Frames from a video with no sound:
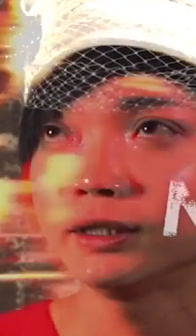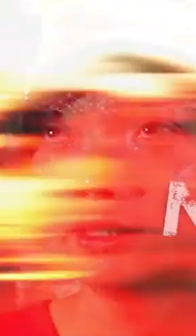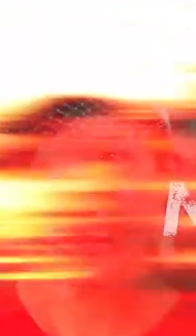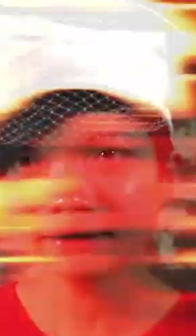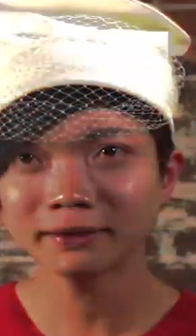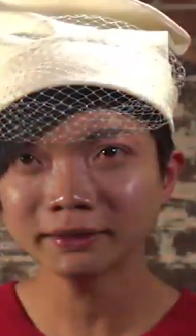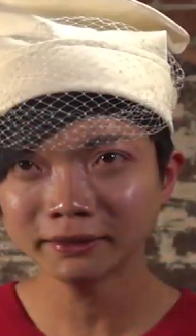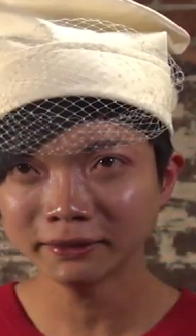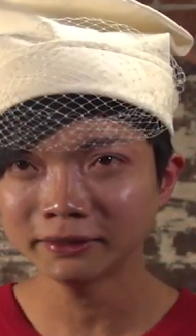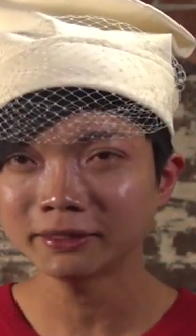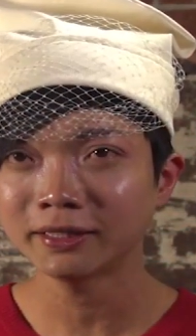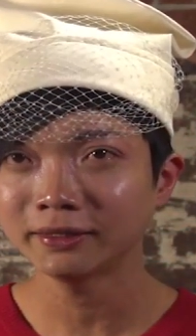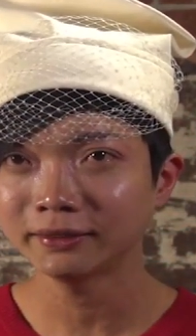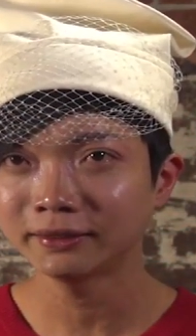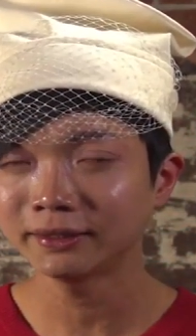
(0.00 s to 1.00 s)
Blessing in
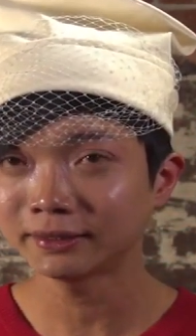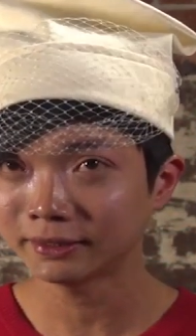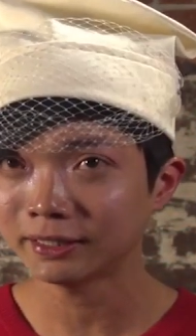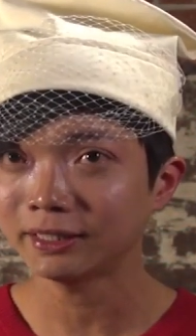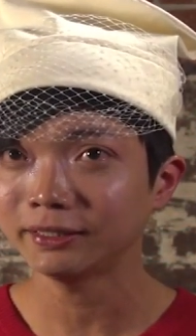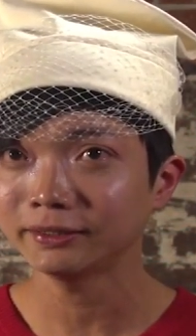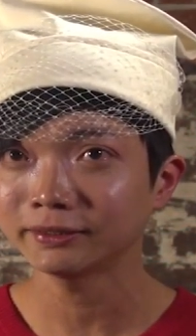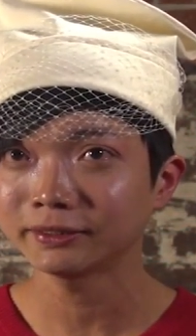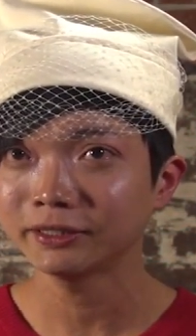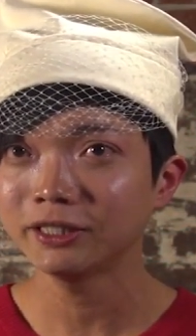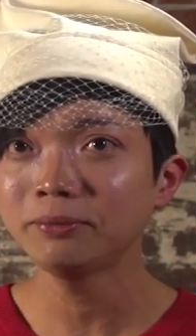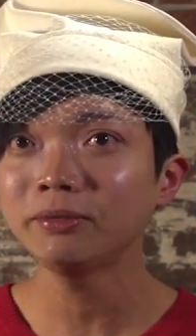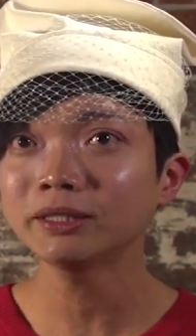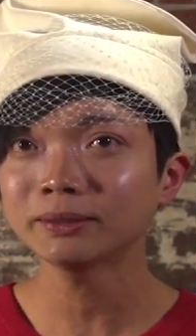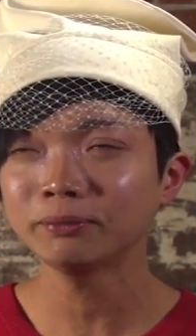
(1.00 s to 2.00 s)
disguise.
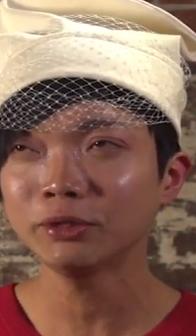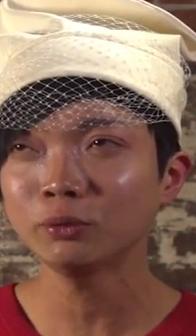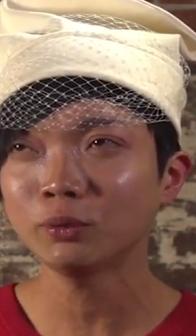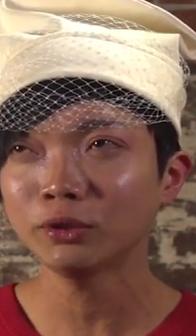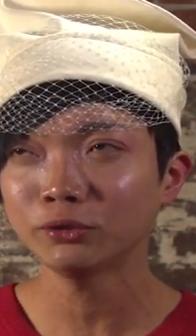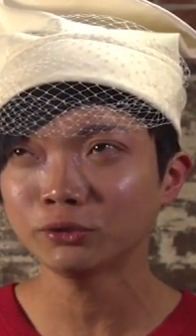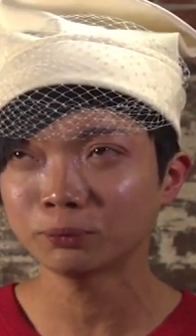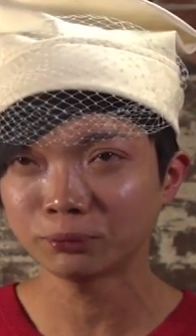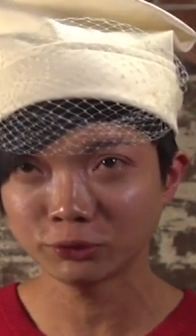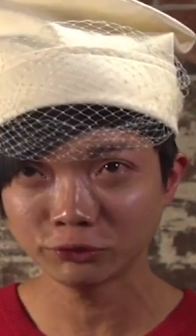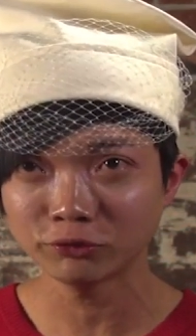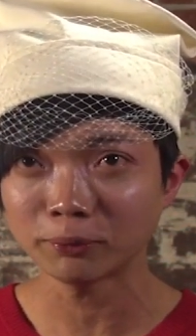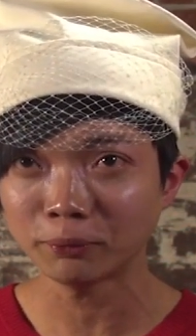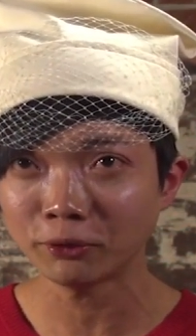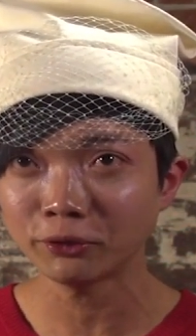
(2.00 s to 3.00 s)
It makes me want to
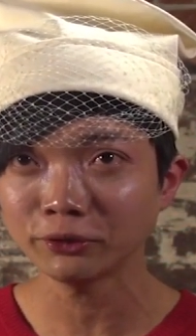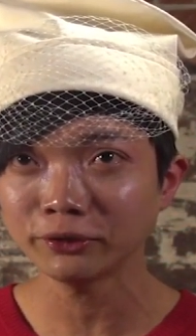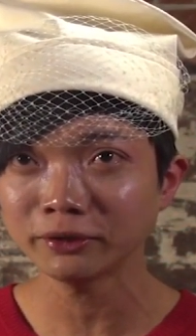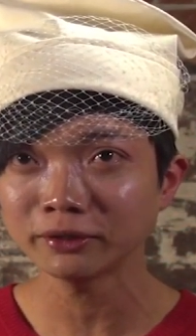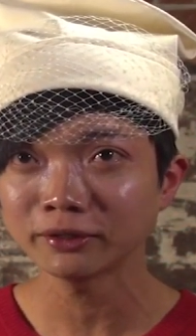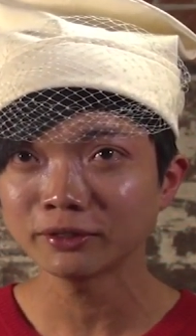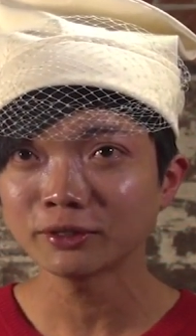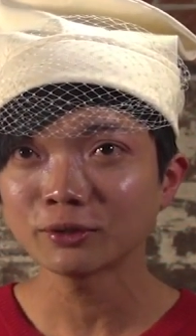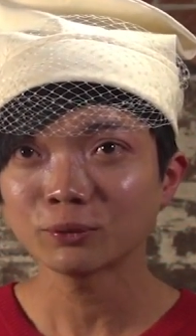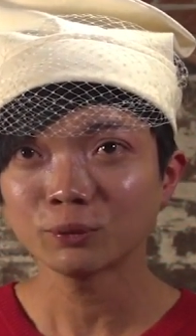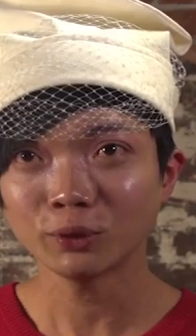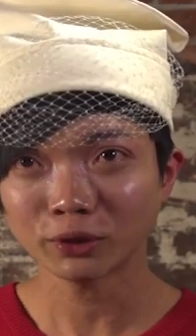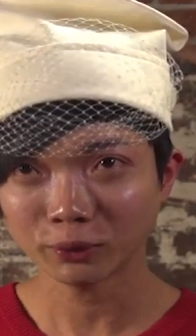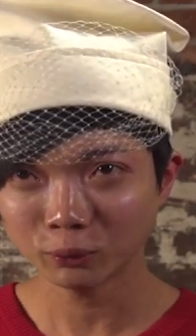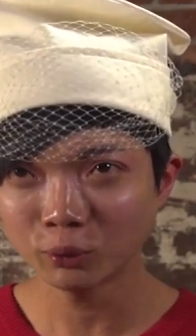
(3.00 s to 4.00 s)
prove a point,
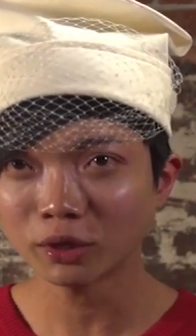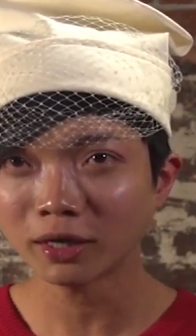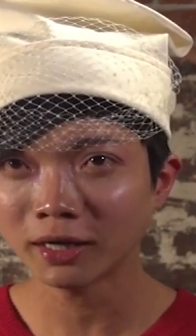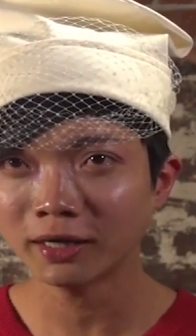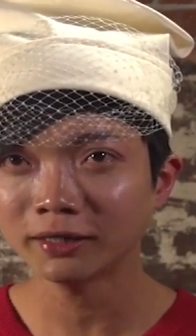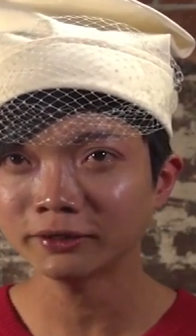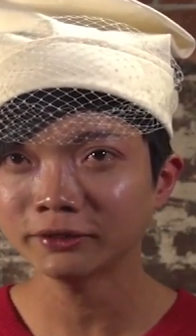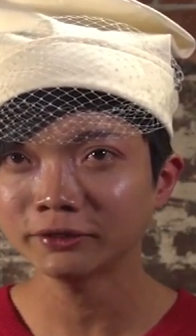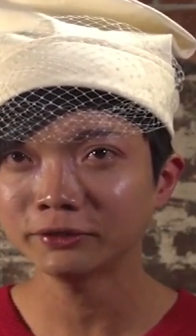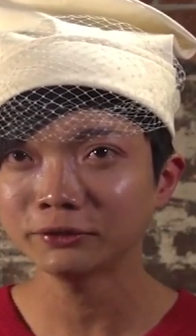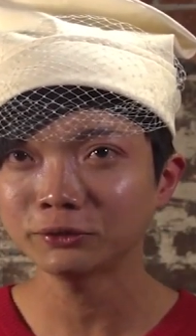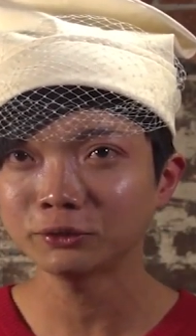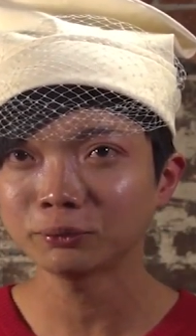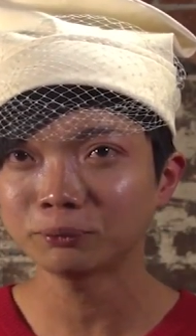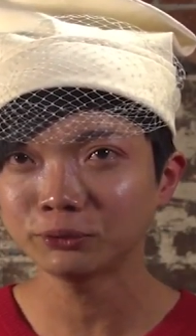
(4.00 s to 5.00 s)
work, work harder
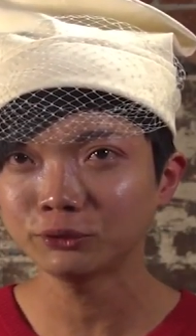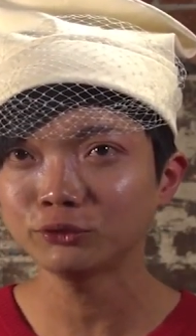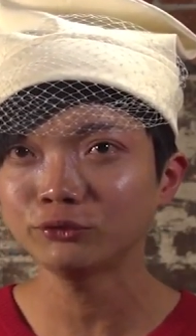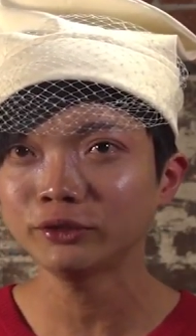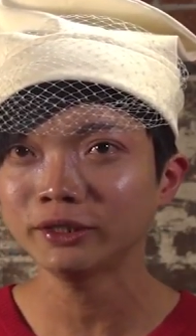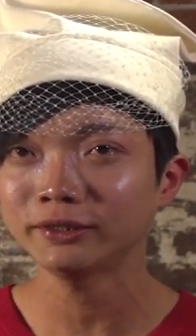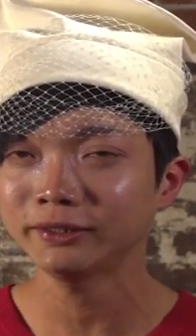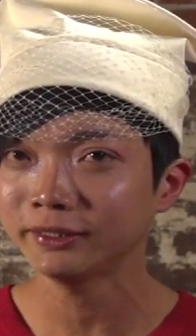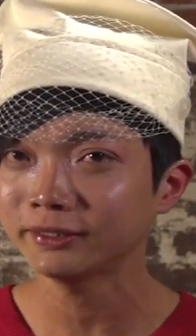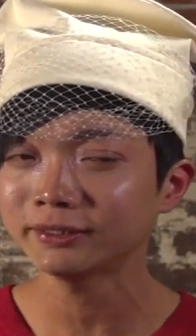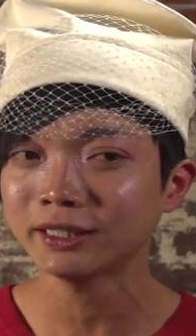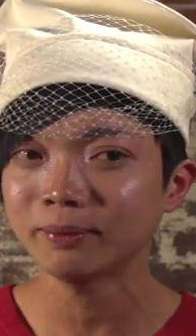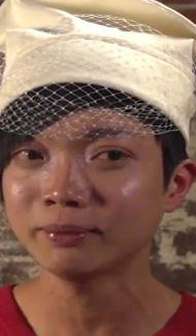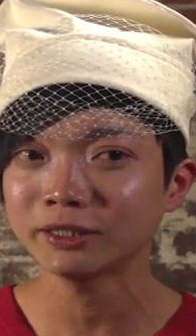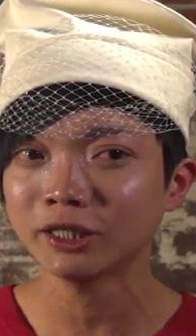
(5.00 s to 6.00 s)
to prove that
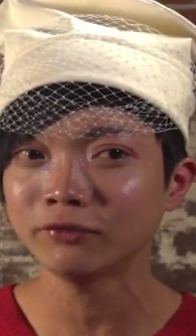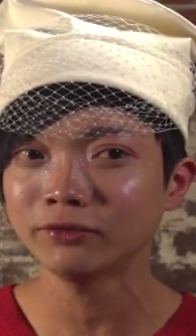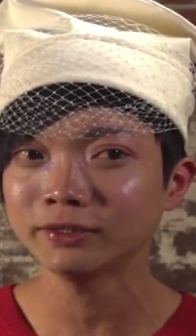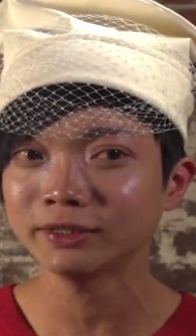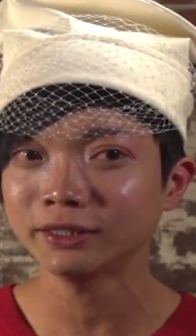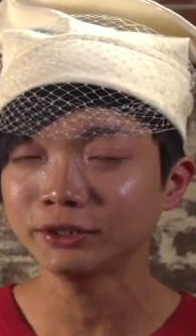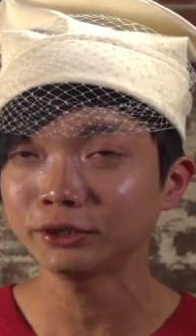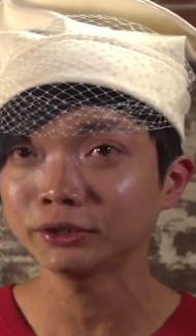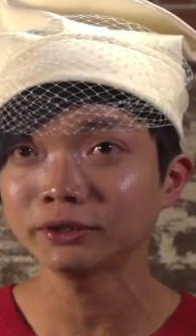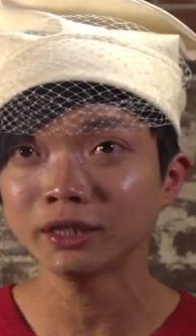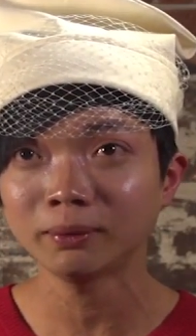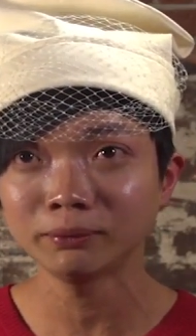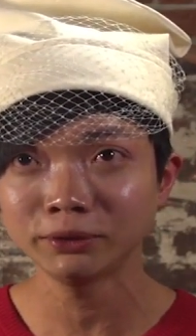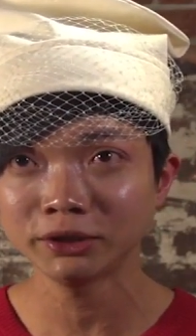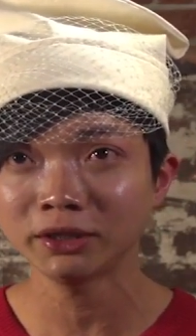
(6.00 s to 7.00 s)
yes, I'm Southeast Asian,
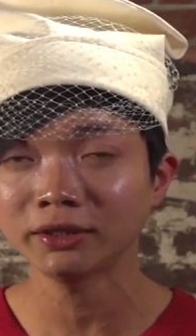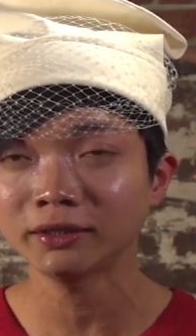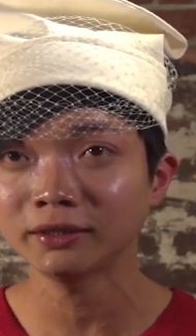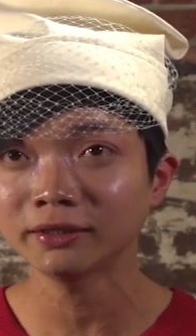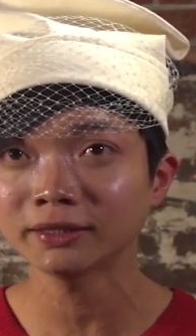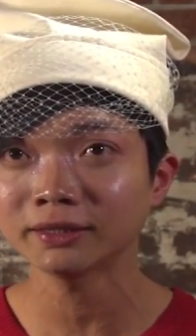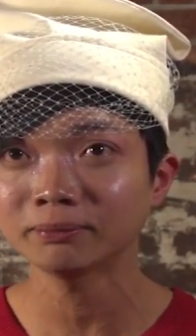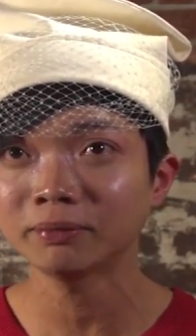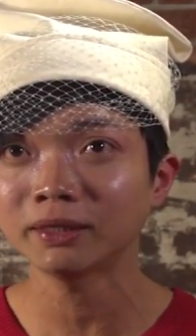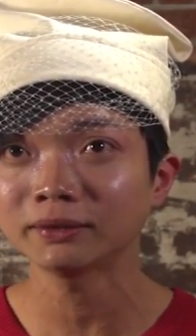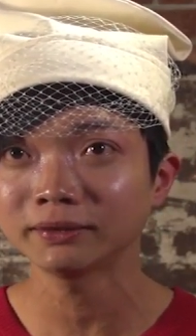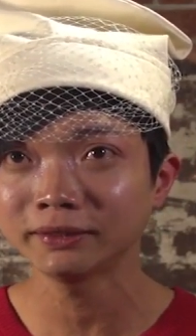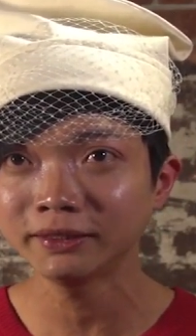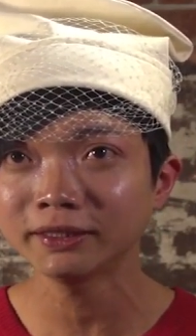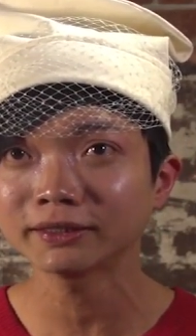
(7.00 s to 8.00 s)
I'm generous, but
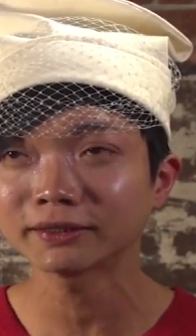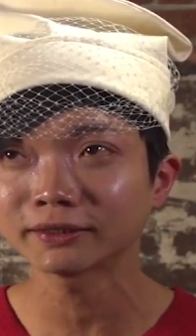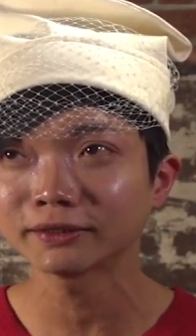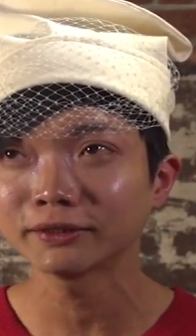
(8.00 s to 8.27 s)
yet